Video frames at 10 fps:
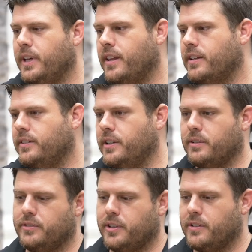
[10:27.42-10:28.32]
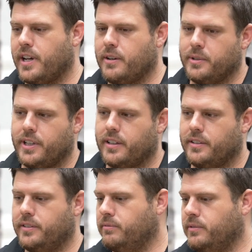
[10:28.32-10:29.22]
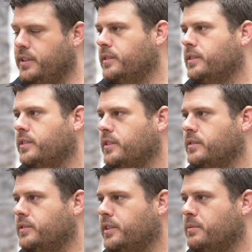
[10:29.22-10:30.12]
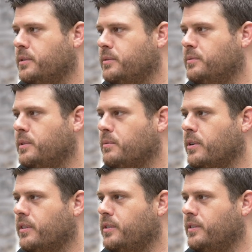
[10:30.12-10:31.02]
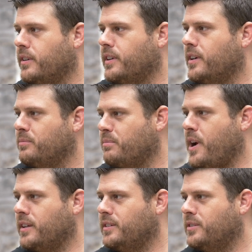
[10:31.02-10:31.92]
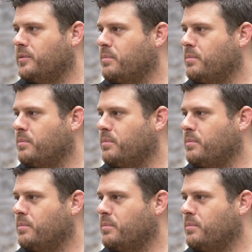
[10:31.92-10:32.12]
and you know, turned out we got a deal. So it was definitely well worth doing all that practice and